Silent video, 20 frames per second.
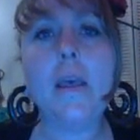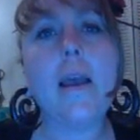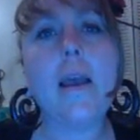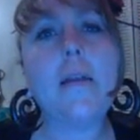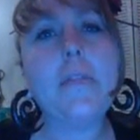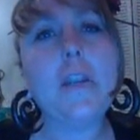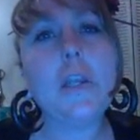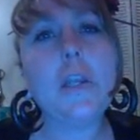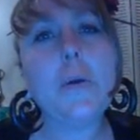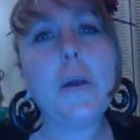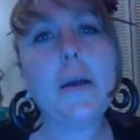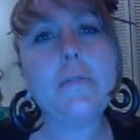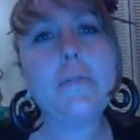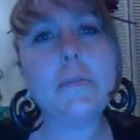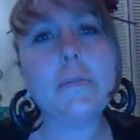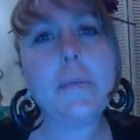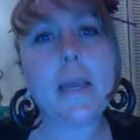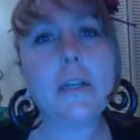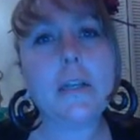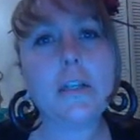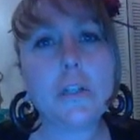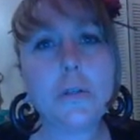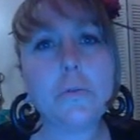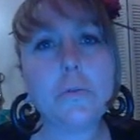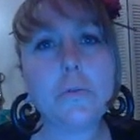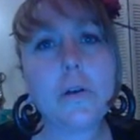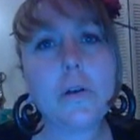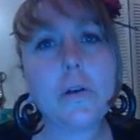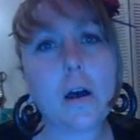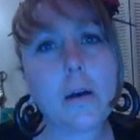And then you have to make
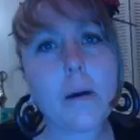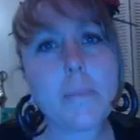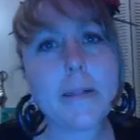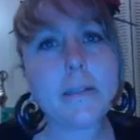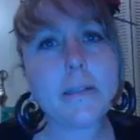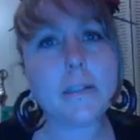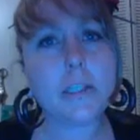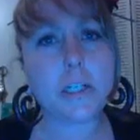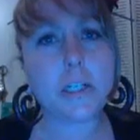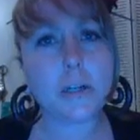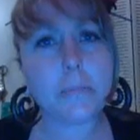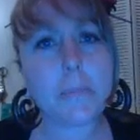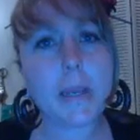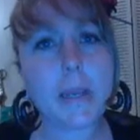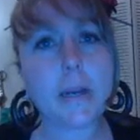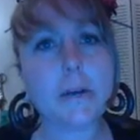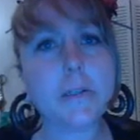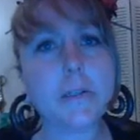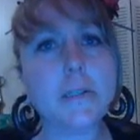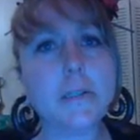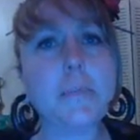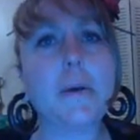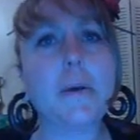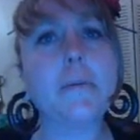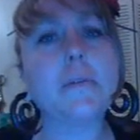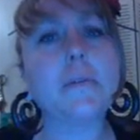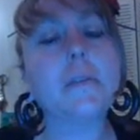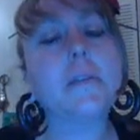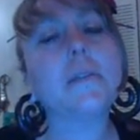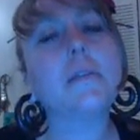2 comments to your peers'
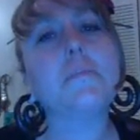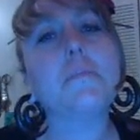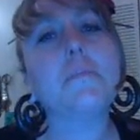posts